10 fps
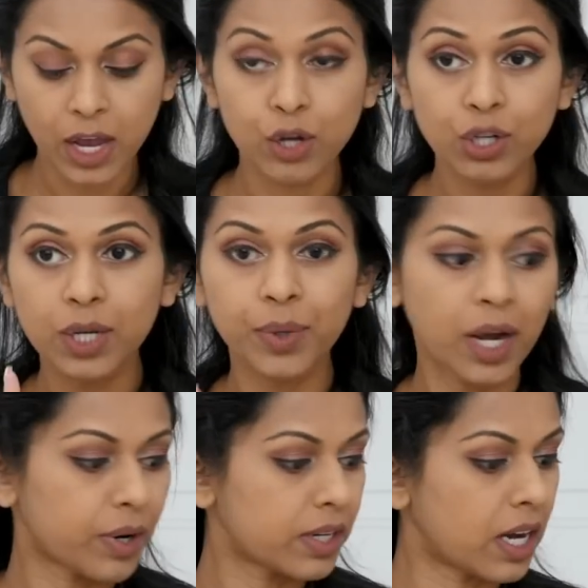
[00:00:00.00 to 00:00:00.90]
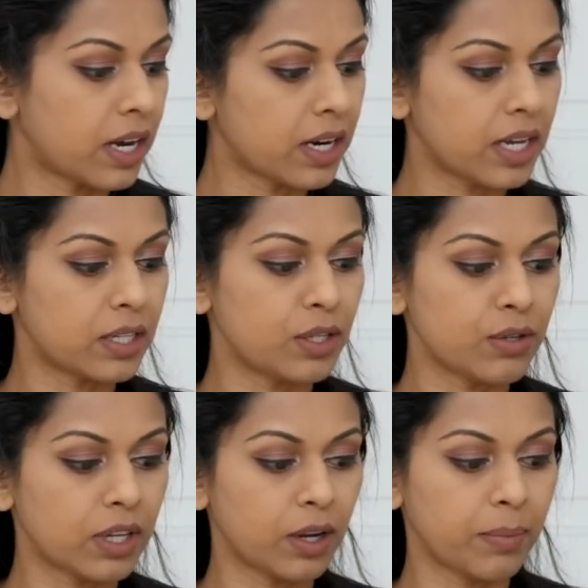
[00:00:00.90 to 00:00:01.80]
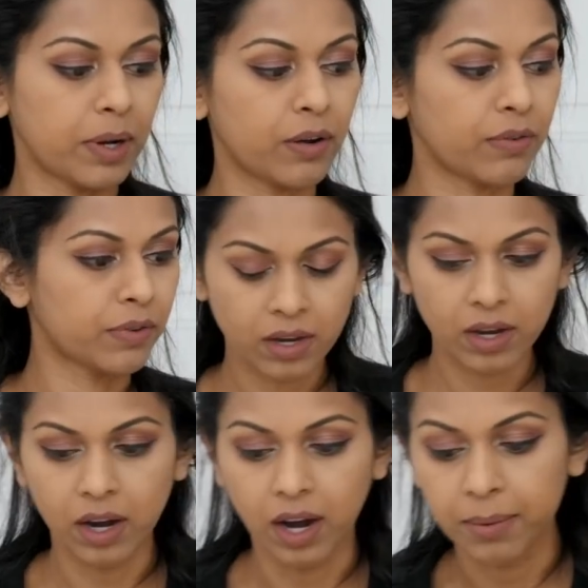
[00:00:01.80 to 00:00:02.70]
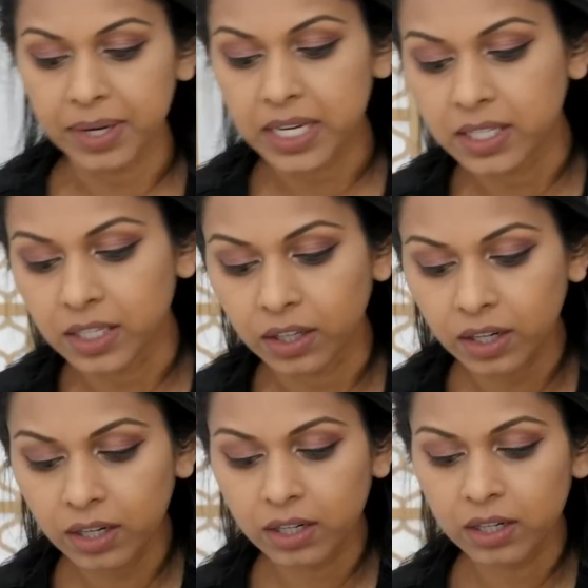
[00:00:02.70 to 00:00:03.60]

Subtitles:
Usually what I would have done is use a little bit of concealer.